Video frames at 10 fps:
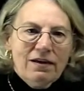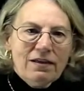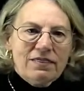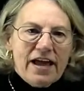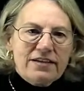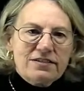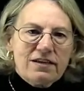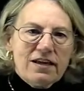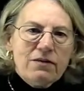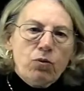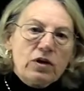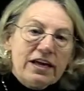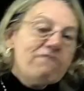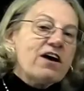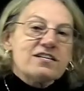that it will
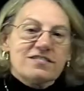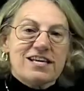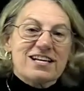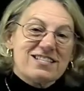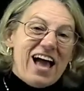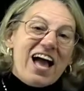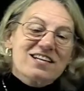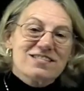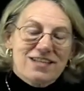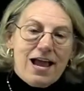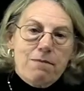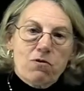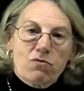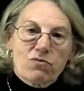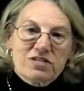give us the exact
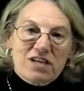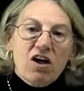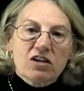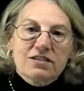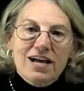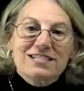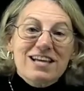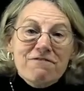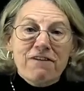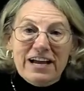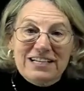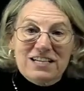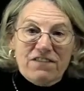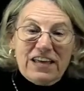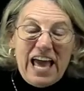same result as if I had
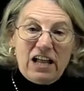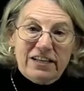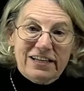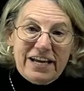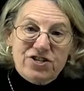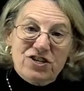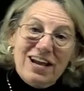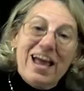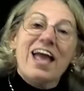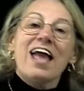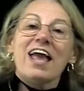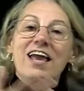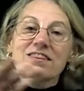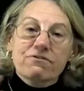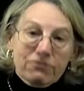done the calculation
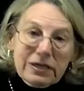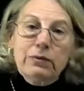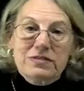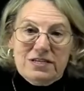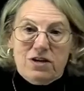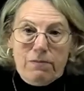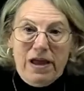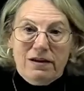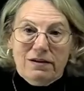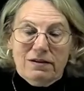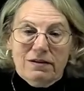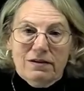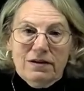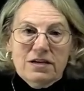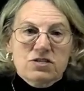in the frequency domain.
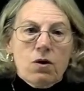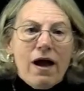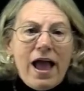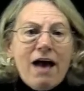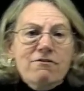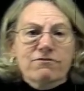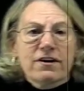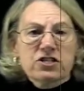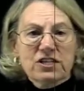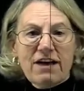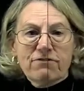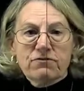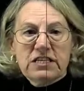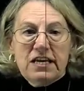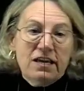So I have a function f of
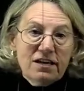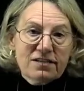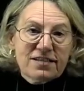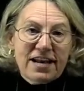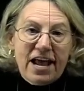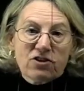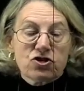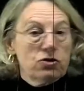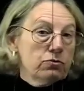t, it's in L2,